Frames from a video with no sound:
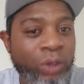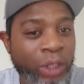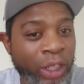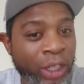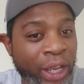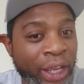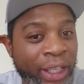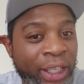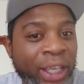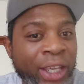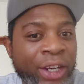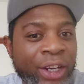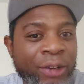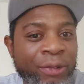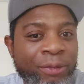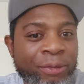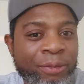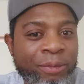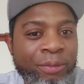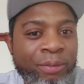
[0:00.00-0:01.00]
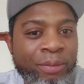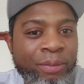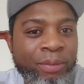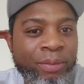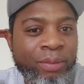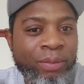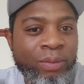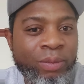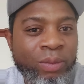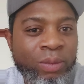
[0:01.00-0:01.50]
And I get it.
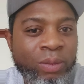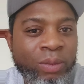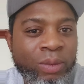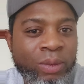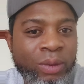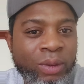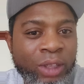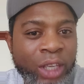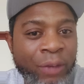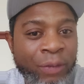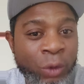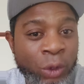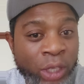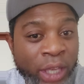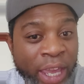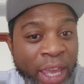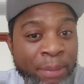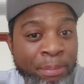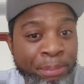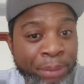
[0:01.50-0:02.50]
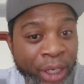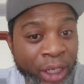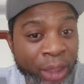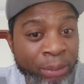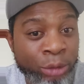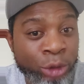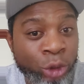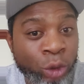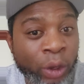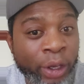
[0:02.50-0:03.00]
If you can't beat
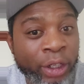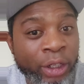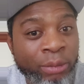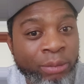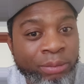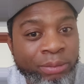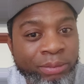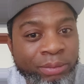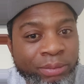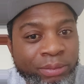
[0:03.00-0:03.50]
them, join them.